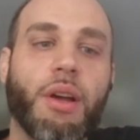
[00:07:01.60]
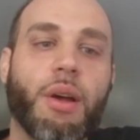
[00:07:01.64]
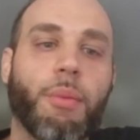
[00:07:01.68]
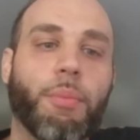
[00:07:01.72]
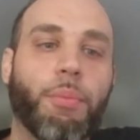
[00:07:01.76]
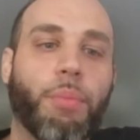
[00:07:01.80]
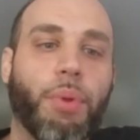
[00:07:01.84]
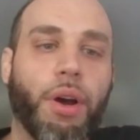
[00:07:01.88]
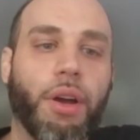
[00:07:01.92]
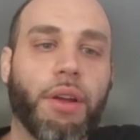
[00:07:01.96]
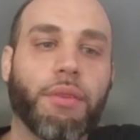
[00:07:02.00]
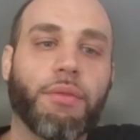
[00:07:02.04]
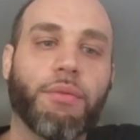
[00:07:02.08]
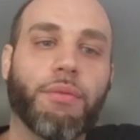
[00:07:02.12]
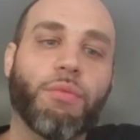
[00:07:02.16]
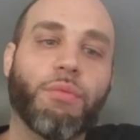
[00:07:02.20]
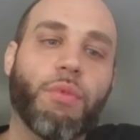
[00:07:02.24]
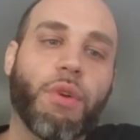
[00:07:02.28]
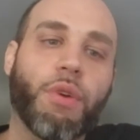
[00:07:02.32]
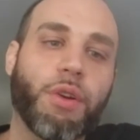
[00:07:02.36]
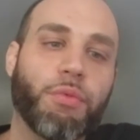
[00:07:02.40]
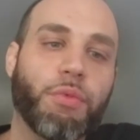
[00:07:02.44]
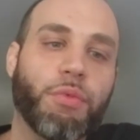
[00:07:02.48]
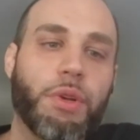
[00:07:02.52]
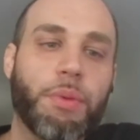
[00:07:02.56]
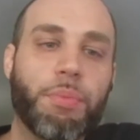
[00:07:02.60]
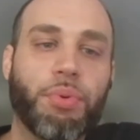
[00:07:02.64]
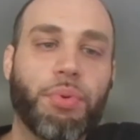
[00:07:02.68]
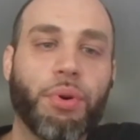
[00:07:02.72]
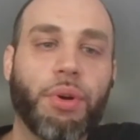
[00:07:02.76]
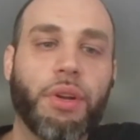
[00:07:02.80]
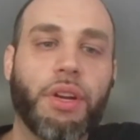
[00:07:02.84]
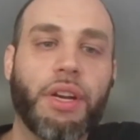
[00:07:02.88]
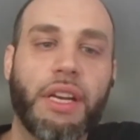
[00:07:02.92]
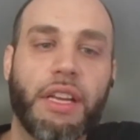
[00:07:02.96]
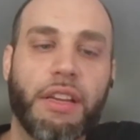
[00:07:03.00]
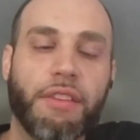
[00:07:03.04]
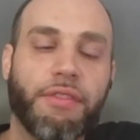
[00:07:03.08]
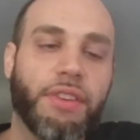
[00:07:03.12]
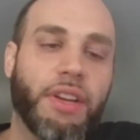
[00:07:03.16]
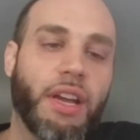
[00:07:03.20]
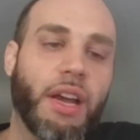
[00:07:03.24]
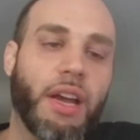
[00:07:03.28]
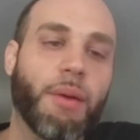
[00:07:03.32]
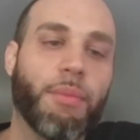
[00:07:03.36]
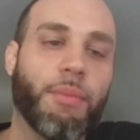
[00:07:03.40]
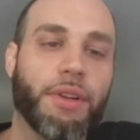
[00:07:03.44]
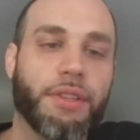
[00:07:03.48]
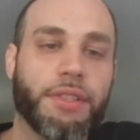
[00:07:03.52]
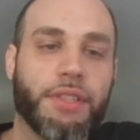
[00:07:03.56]
But when we put an
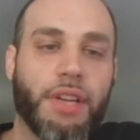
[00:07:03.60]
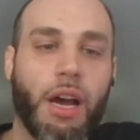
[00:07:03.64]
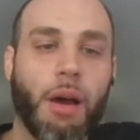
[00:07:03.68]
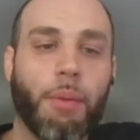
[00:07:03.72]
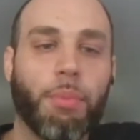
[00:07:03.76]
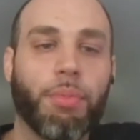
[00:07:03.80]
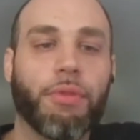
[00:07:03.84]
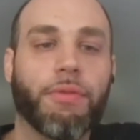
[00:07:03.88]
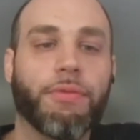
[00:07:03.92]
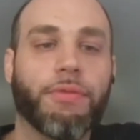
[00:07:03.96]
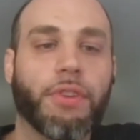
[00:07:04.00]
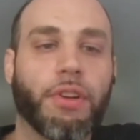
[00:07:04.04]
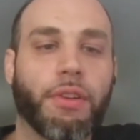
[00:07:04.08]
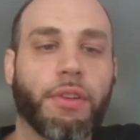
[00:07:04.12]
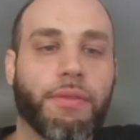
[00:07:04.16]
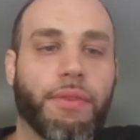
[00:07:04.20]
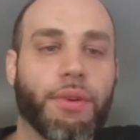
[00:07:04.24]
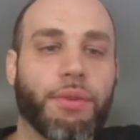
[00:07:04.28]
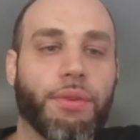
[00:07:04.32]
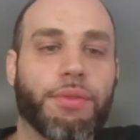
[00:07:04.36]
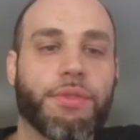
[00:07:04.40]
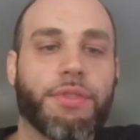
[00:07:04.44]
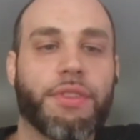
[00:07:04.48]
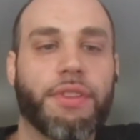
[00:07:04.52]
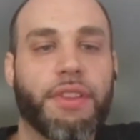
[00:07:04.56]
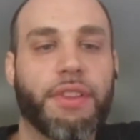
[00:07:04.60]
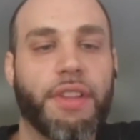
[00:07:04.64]
EVM on top of Nervos,